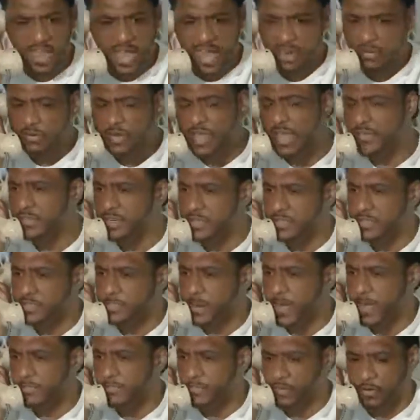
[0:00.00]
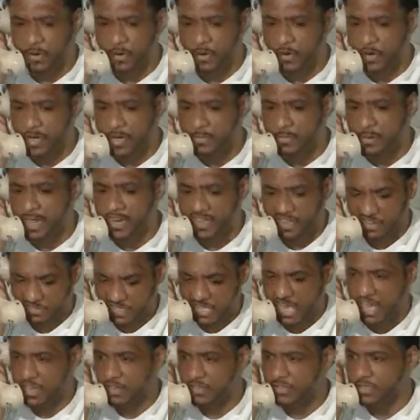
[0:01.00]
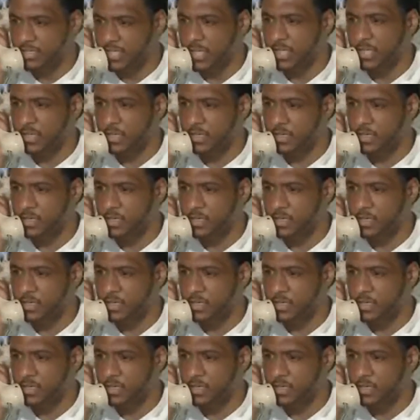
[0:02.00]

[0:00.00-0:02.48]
I don't have any spite for her or anybody else. I understand.